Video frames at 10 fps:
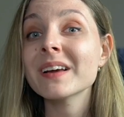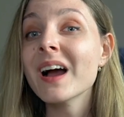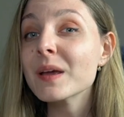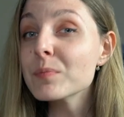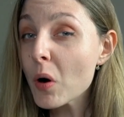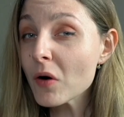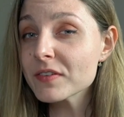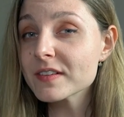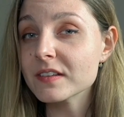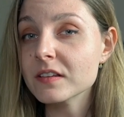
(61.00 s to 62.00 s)

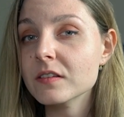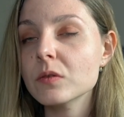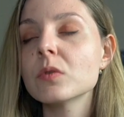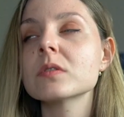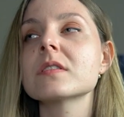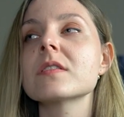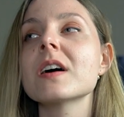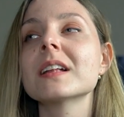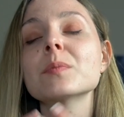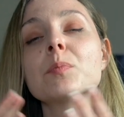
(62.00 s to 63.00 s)
hypothesis was
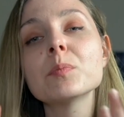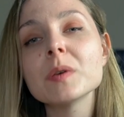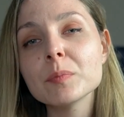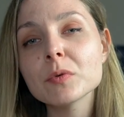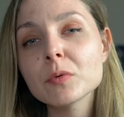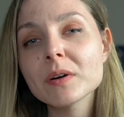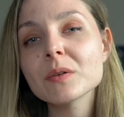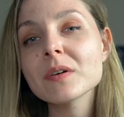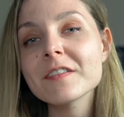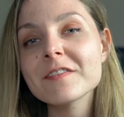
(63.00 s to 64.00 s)
that people
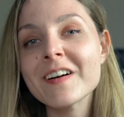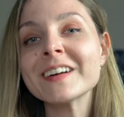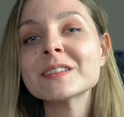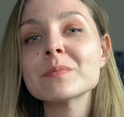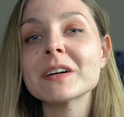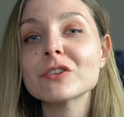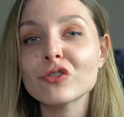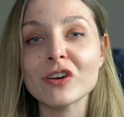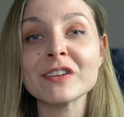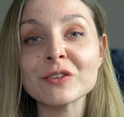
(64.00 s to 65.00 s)
will find my
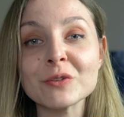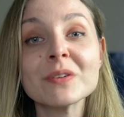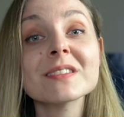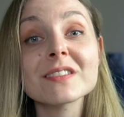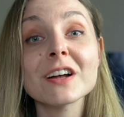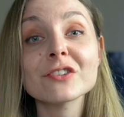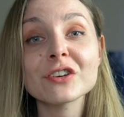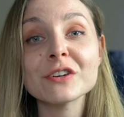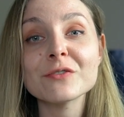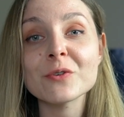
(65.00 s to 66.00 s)
channel
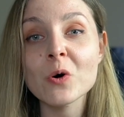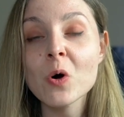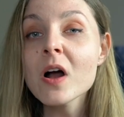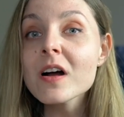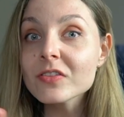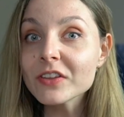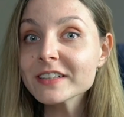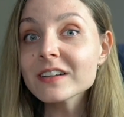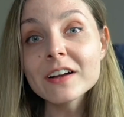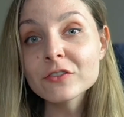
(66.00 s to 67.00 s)
searching for
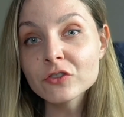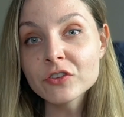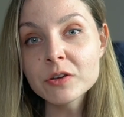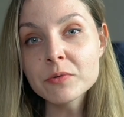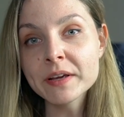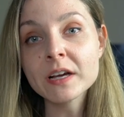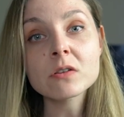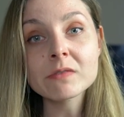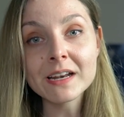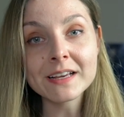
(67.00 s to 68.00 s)
data engineering
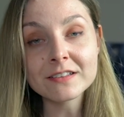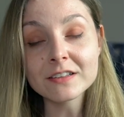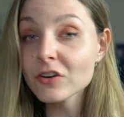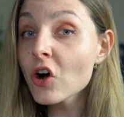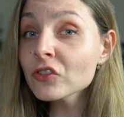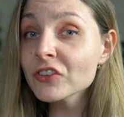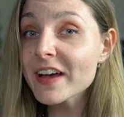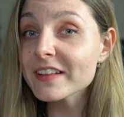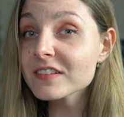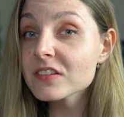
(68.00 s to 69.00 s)
related
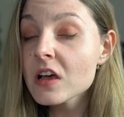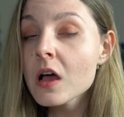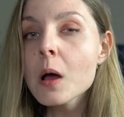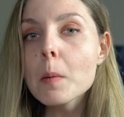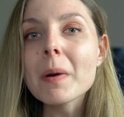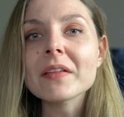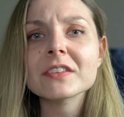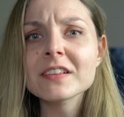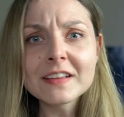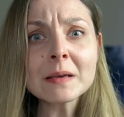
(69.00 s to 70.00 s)
content, but
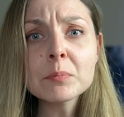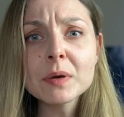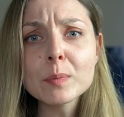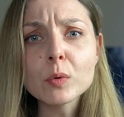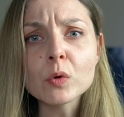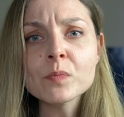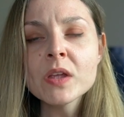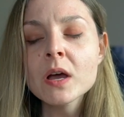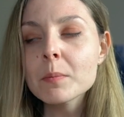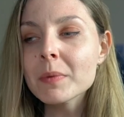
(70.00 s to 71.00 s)
the same people
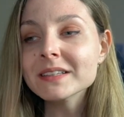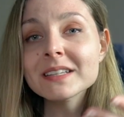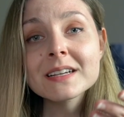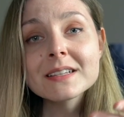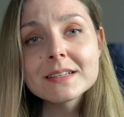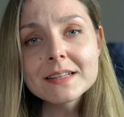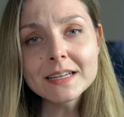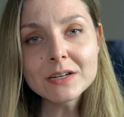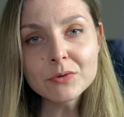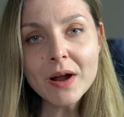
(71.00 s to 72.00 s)
might
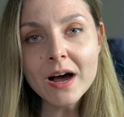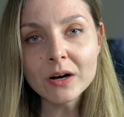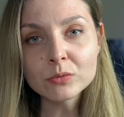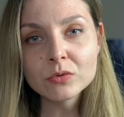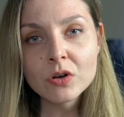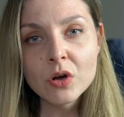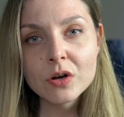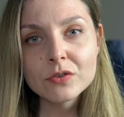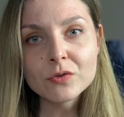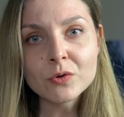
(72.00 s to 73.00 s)
stick around
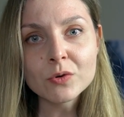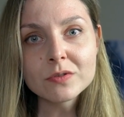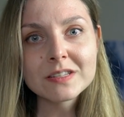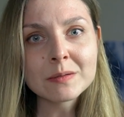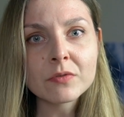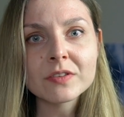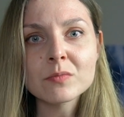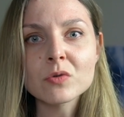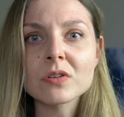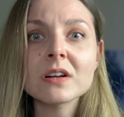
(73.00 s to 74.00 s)
for some of the
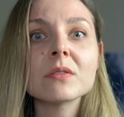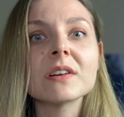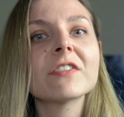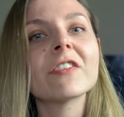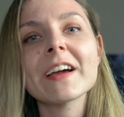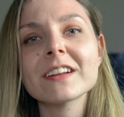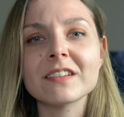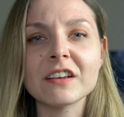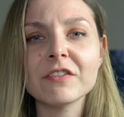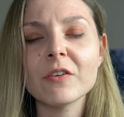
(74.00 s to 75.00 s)
more
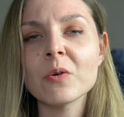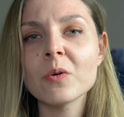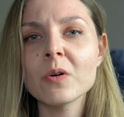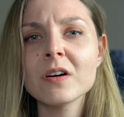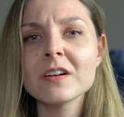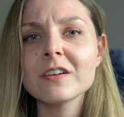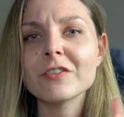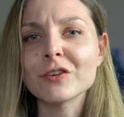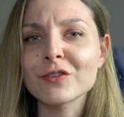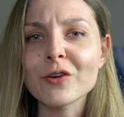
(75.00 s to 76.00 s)
reflective or
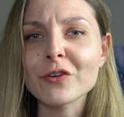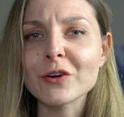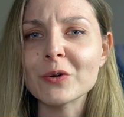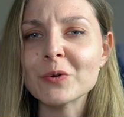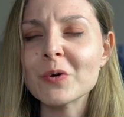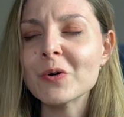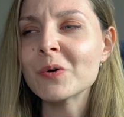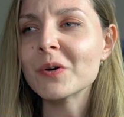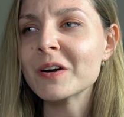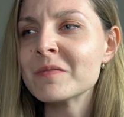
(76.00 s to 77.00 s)
philosophical
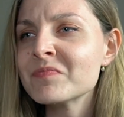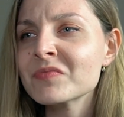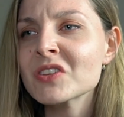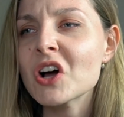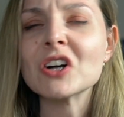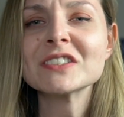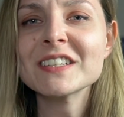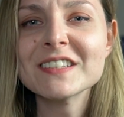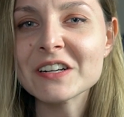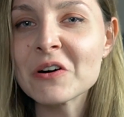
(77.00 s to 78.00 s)
or
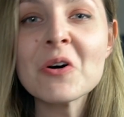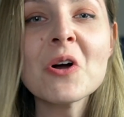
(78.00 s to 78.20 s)
artistic, or